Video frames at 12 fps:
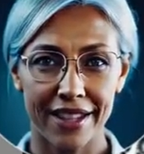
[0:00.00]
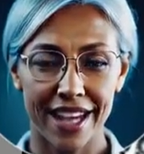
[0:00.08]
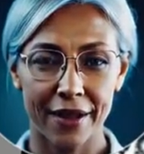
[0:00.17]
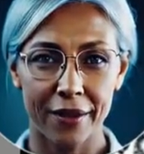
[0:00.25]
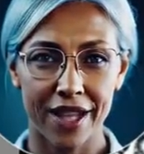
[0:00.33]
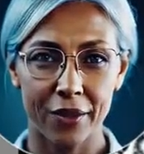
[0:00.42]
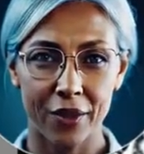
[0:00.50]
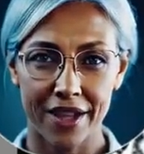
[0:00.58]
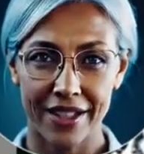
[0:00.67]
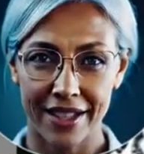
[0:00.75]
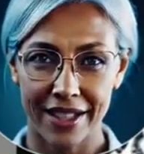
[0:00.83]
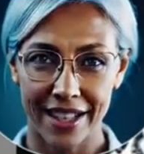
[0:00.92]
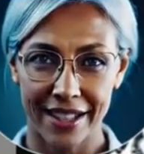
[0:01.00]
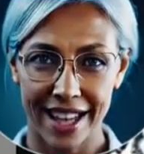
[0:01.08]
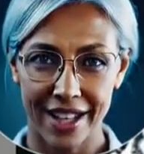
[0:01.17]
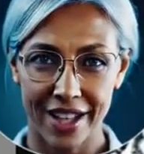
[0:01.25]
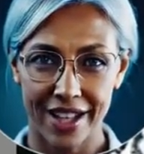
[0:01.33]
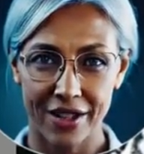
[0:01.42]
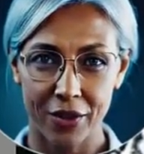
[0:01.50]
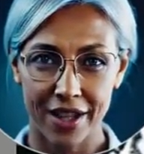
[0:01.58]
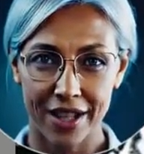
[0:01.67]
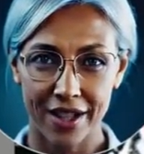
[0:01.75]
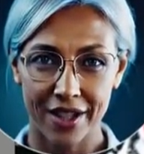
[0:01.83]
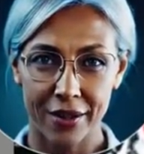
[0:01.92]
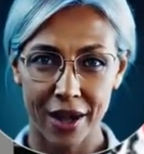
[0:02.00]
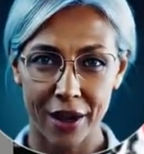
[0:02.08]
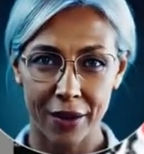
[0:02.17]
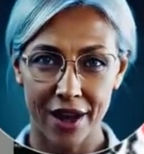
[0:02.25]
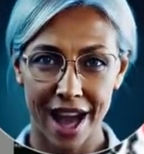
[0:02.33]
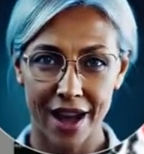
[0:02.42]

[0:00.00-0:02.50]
database processing section of the research paper